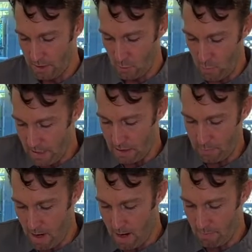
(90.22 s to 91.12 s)

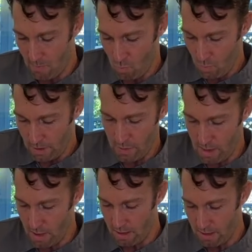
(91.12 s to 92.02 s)
sweetness pop once
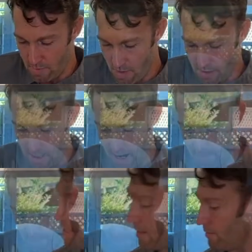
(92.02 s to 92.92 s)
we garnish them on
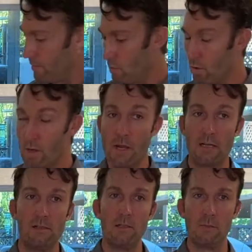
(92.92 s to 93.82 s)
top. Okay, we're gonna
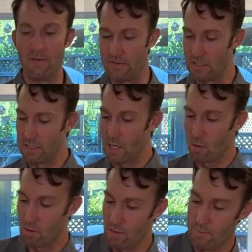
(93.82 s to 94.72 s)
make a little bit of a
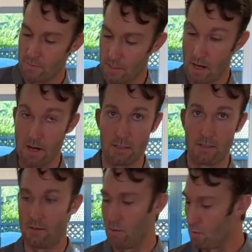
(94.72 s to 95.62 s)
sour cream
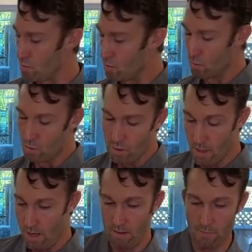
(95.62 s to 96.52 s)
sauce to
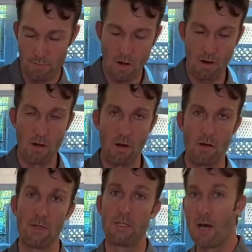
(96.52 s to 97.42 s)
dollop
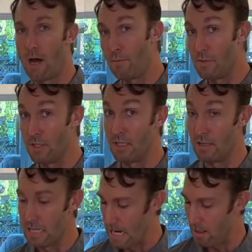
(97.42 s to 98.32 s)
on the top,
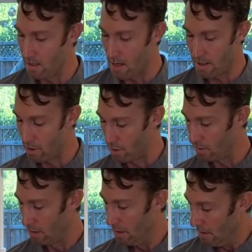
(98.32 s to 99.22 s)
just at the end of
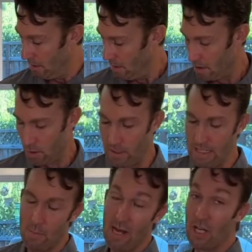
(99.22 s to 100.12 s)
nachos. So
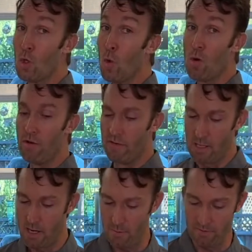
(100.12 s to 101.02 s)
we need about
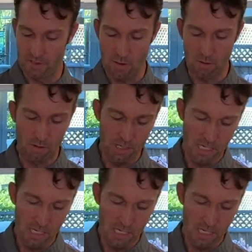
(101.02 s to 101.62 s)
1/4 cup of sour